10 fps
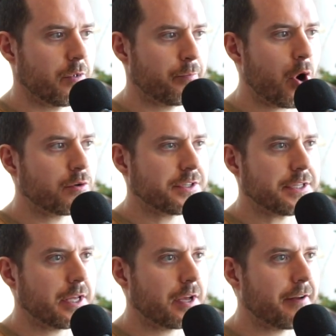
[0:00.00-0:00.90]

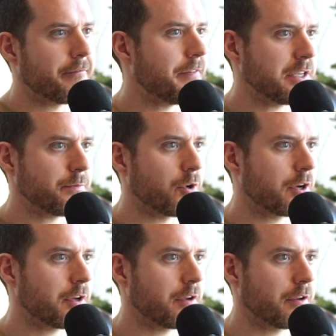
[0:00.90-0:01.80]
posting on
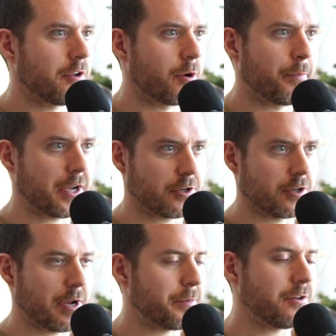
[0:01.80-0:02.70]
Facebook,
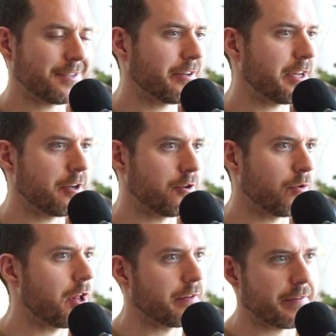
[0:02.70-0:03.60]
picture. I mean, you still need to
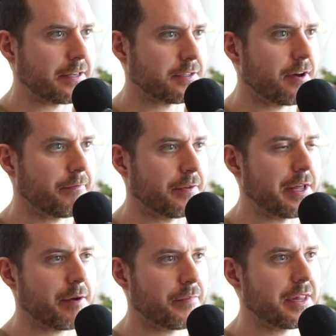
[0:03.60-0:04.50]
do all of that stuff, and
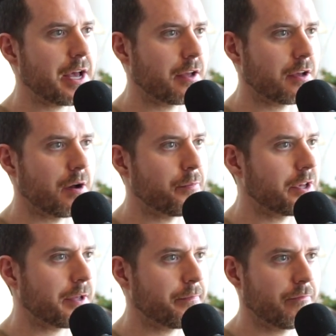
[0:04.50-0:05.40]
that can come,
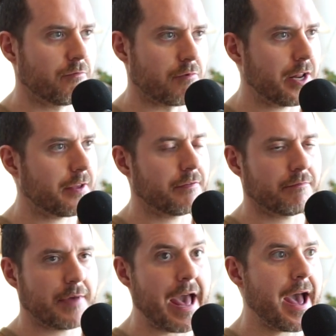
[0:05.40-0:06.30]
but
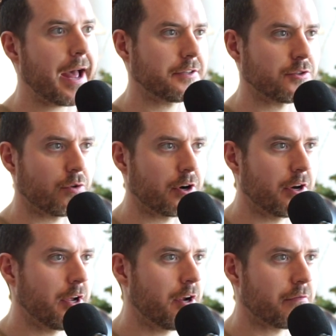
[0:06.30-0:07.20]
running ads, or
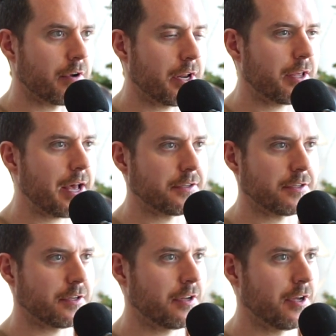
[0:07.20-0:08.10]
running ads
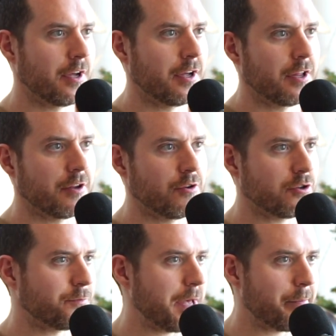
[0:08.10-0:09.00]
in the
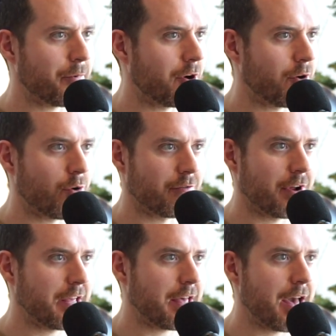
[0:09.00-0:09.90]
newspaper, or
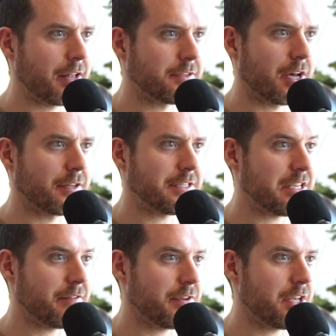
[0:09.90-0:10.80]
running ads on
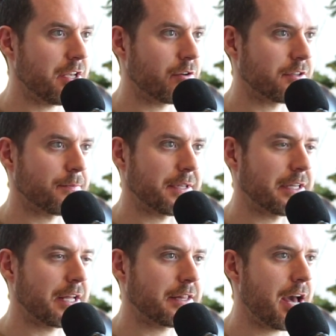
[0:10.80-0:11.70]
TV or something
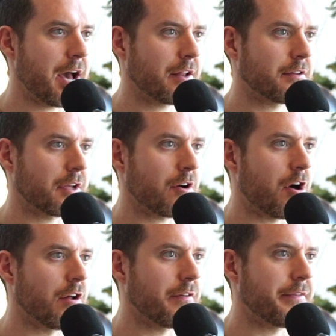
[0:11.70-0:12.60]
like that.
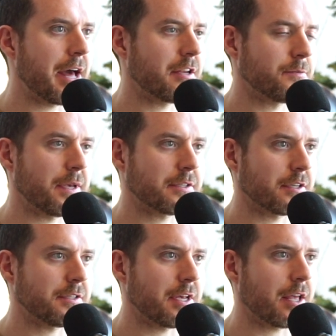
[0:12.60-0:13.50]
All of that is
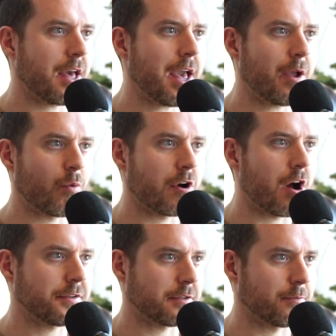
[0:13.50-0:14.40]
basically saying, hey, we're
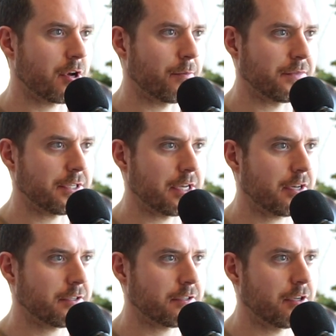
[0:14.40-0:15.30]
awesome, come see
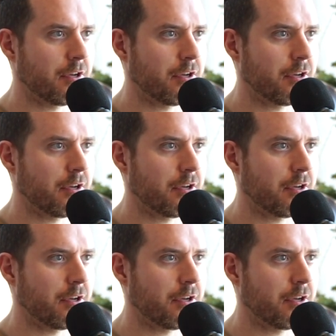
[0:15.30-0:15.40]
us.